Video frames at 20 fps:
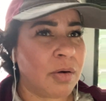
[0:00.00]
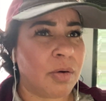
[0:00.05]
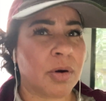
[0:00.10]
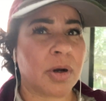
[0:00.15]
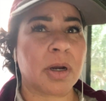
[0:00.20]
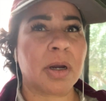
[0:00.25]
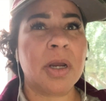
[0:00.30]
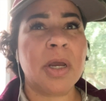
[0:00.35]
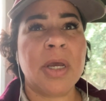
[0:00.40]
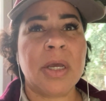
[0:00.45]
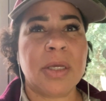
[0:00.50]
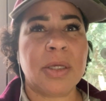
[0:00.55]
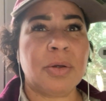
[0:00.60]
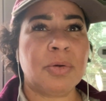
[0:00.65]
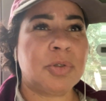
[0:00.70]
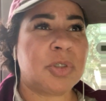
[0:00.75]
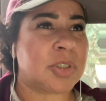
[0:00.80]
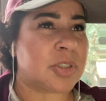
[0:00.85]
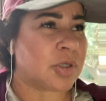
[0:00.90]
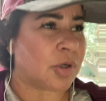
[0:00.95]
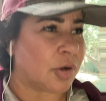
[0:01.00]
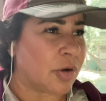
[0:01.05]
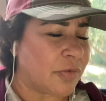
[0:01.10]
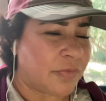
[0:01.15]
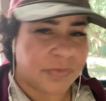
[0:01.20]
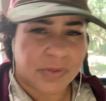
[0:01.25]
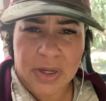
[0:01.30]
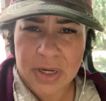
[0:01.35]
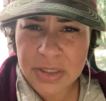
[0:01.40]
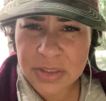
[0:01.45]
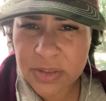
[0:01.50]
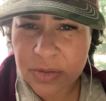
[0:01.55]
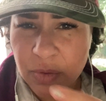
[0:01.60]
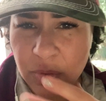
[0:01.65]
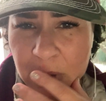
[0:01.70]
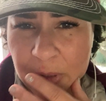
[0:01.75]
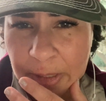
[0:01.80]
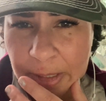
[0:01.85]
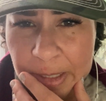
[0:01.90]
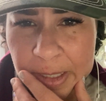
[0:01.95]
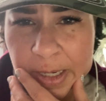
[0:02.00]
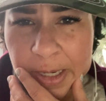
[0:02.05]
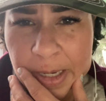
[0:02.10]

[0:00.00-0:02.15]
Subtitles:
or you deserve this? Or